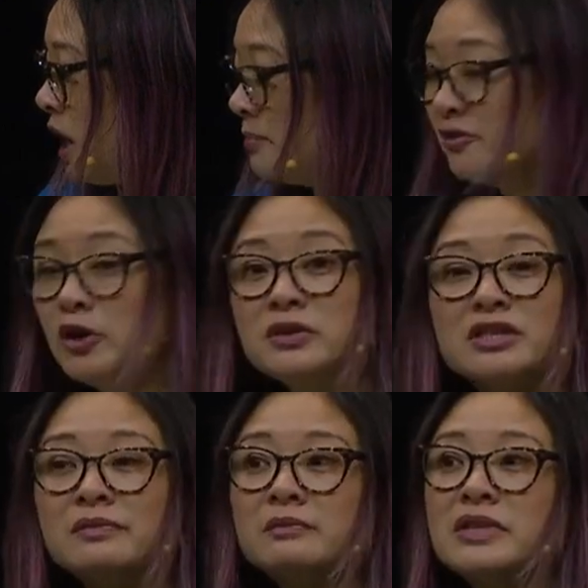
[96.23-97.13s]

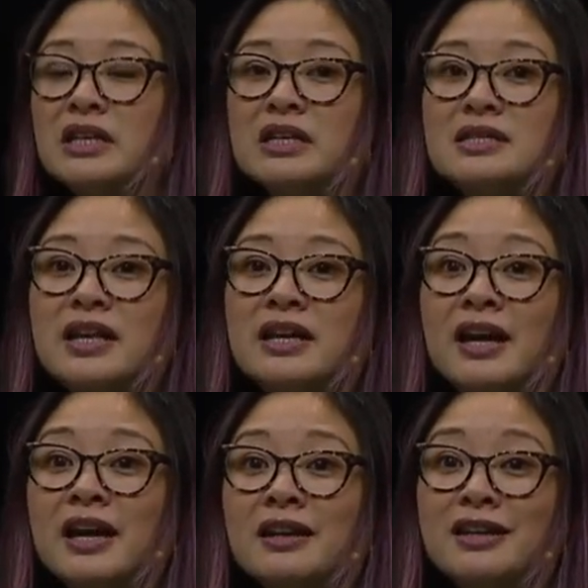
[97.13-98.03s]
upvote because then
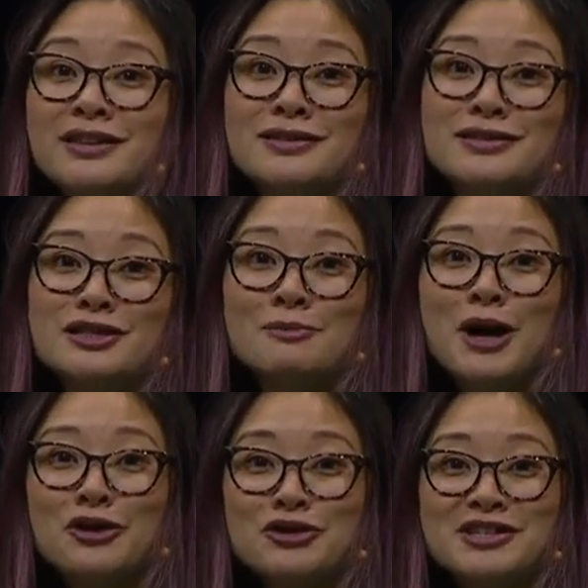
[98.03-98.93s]
I, this is a
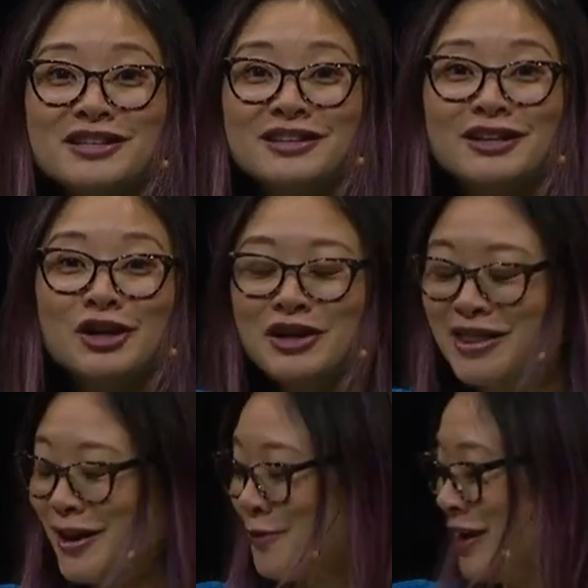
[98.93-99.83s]
democracy.
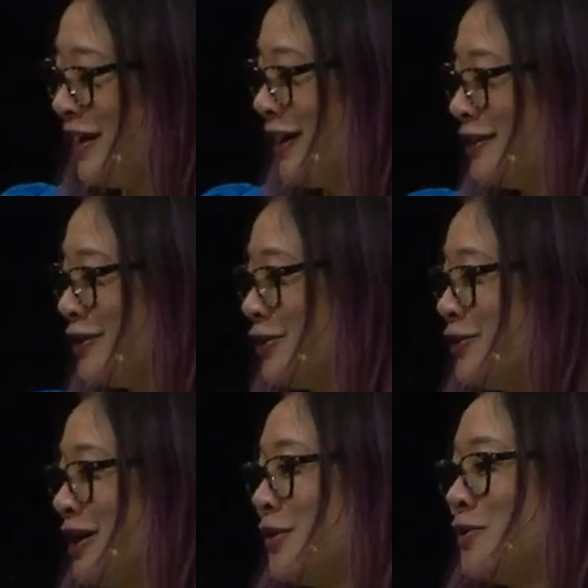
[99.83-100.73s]
That way I
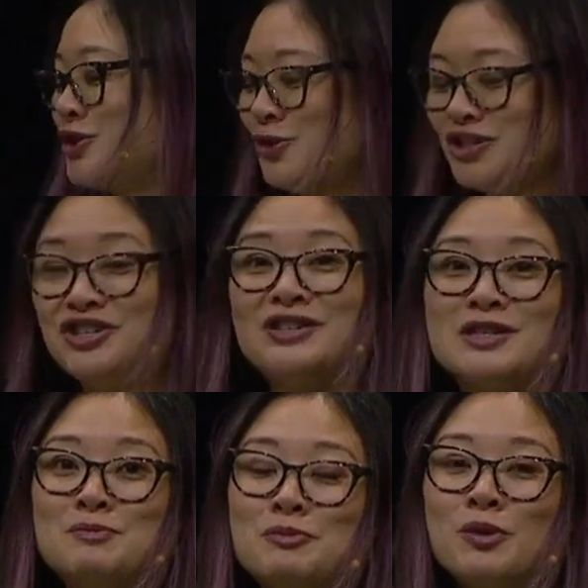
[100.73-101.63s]
know uh, which
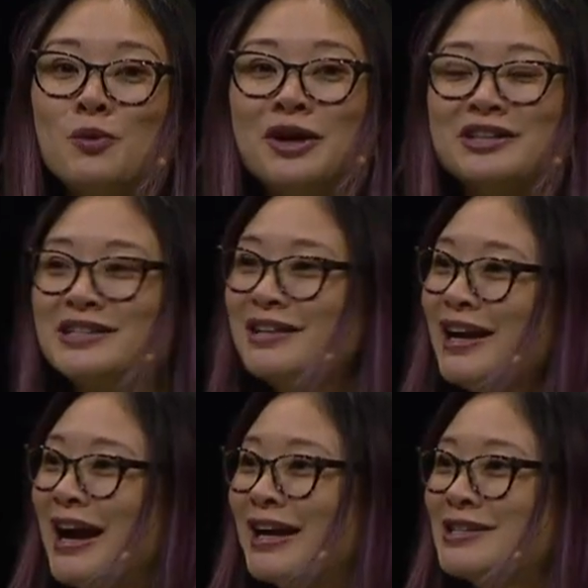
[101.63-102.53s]
questions people want
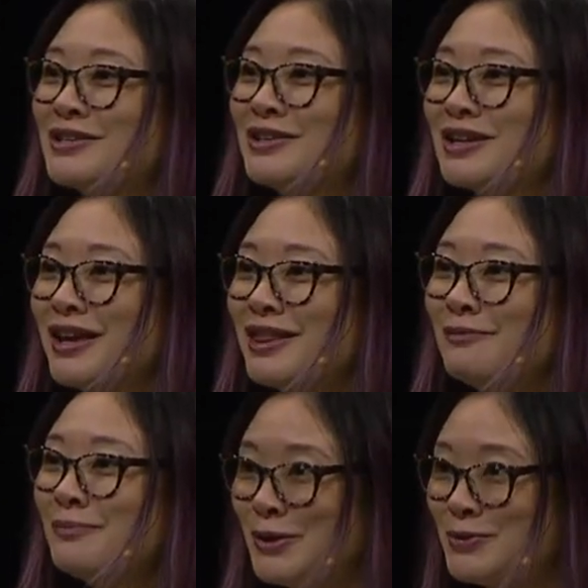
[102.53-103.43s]
answered the
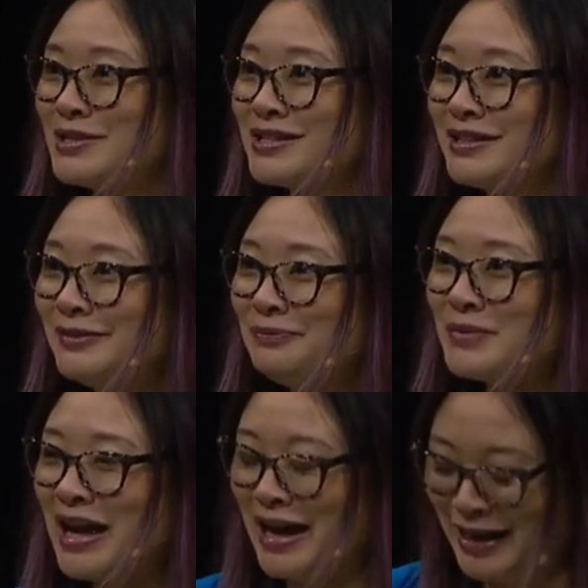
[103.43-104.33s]
most.
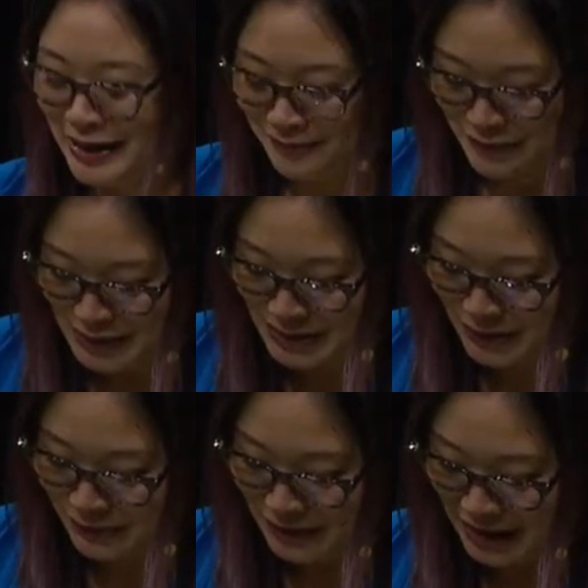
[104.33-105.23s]
Um,
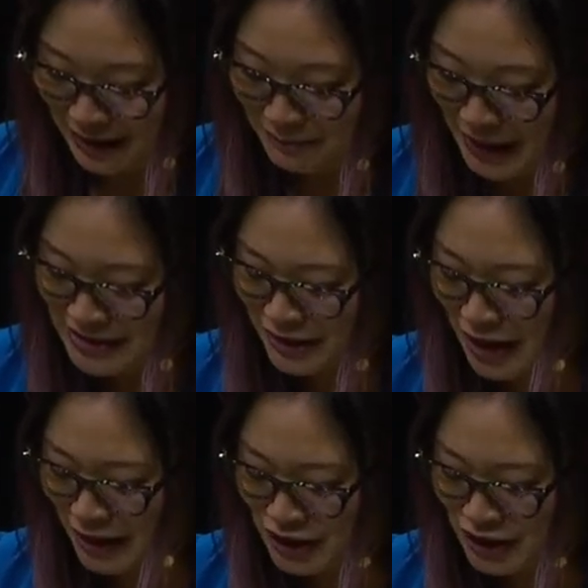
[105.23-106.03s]
so, Ambassador, I